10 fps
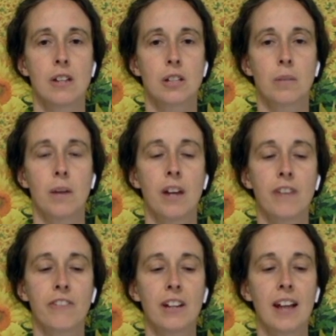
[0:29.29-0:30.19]
So
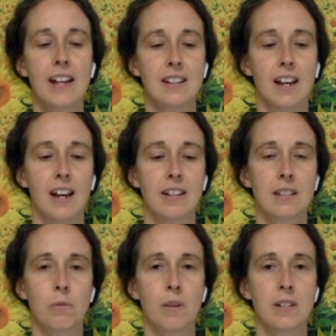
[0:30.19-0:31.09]
unfertilized eggs,
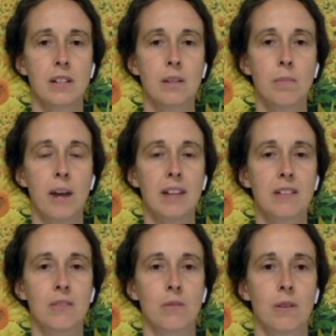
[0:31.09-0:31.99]
the ones that you buy at the
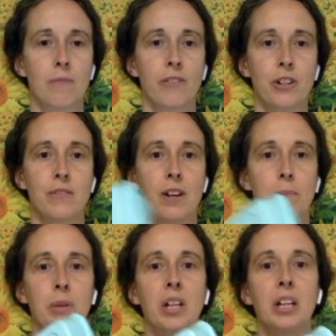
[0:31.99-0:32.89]
store, first of all,